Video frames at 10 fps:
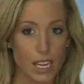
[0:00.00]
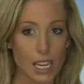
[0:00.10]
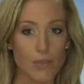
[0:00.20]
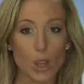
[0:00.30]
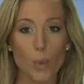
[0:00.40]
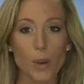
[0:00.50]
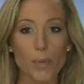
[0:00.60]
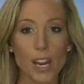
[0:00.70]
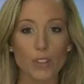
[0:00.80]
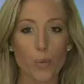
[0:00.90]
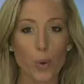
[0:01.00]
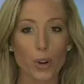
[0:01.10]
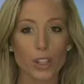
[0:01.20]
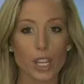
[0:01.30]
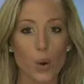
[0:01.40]
Even though BP has
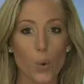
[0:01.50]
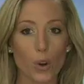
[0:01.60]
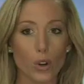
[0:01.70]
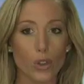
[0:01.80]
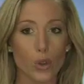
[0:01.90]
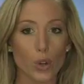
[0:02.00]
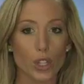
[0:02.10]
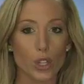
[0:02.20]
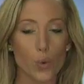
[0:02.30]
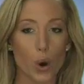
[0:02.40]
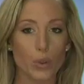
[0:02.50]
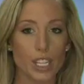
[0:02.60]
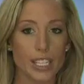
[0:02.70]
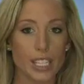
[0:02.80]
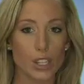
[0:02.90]
reportedly ordered 32
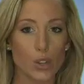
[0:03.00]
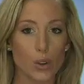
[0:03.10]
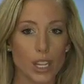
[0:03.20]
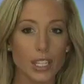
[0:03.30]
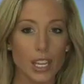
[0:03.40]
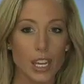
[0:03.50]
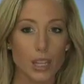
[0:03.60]
OTC units,